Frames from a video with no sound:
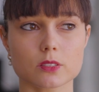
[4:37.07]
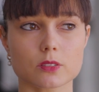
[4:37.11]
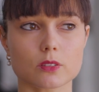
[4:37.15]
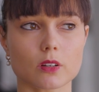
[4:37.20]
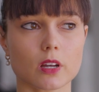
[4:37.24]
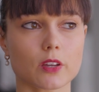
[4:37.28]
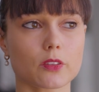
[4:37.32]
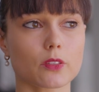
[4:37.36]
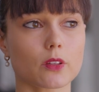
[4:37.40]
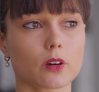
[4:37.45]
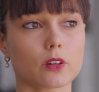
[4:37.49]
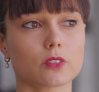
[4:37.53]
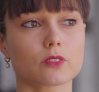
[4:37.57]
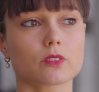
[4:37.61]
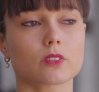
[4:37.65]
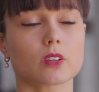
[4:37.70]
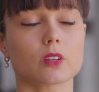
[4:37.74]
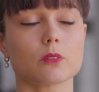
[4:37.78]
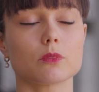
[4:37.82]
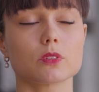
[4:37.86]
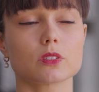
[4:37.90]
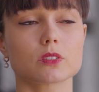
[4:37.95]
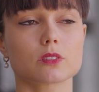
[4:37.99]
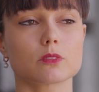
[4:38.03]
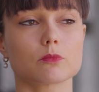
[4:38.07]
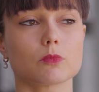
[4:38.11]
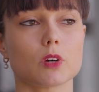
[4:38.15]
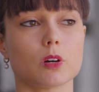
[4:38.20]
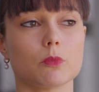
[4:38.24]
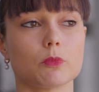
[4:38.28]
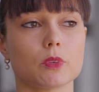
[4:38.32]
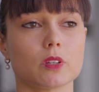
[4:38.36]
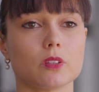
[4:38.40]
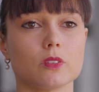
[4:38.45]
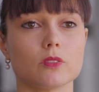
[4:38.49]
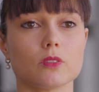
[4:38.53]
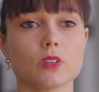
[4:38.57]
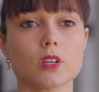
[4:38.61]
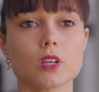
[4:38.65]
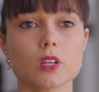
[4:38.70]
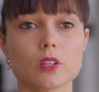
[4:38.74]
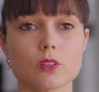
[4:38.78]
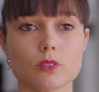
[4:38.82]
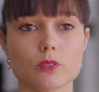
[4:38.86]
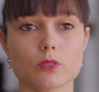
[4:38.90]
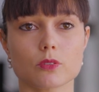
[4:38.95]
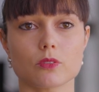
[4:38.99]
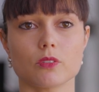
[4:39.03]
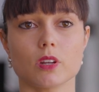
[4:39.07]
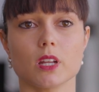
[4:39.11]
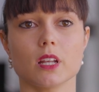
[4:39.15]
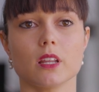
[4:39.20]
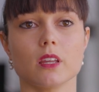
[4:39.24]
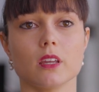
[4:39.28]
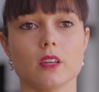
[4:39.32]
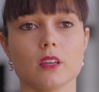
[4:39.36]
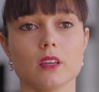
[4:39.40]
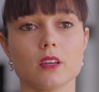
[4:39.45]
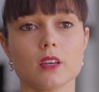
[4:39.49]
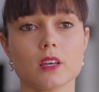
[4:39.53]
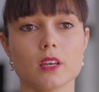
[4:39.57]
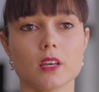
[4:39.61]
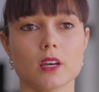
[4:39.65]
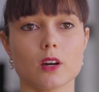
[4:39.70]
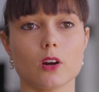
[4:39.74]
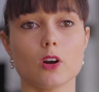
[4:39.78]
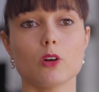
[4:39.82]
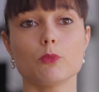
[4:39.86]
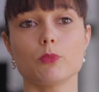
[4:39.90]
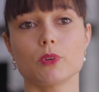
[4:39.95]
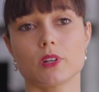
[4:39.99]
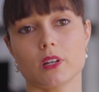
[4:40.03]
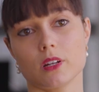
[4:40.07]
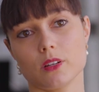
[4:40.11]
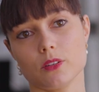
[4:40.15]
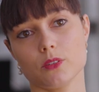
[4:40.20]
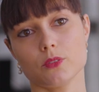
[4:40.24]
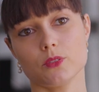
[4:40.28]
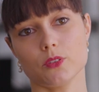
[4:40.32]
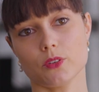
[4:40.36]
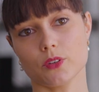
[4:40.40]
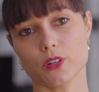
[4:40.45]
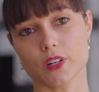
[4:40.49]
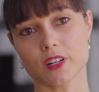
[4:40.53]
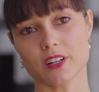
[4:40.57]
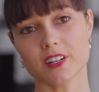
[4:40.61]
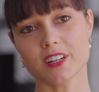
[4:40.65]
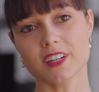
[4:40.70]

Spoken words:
so I thought it was the moment to really open a new door.